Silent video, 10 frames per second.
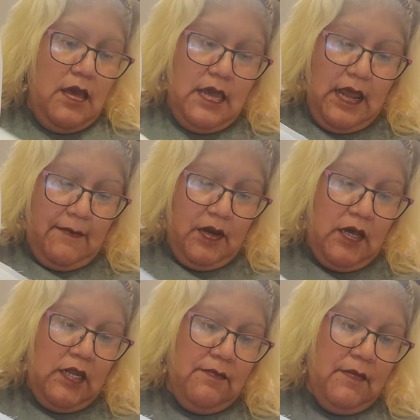And I'm
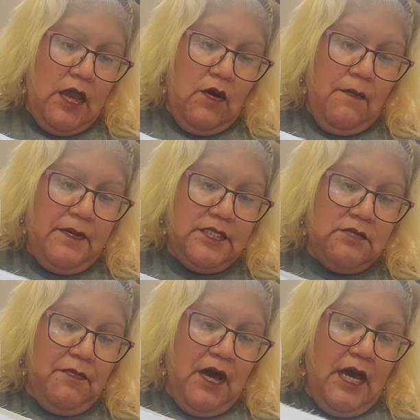going my open
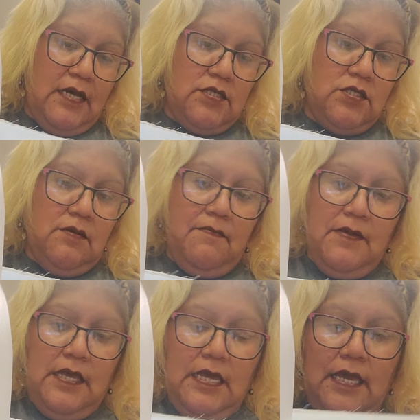spot to
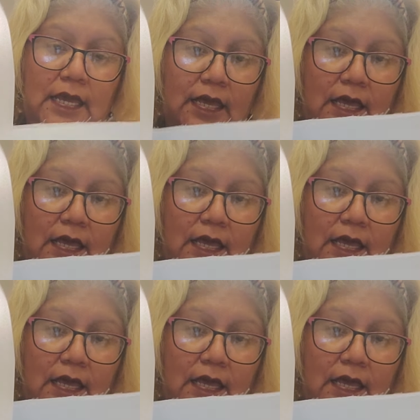be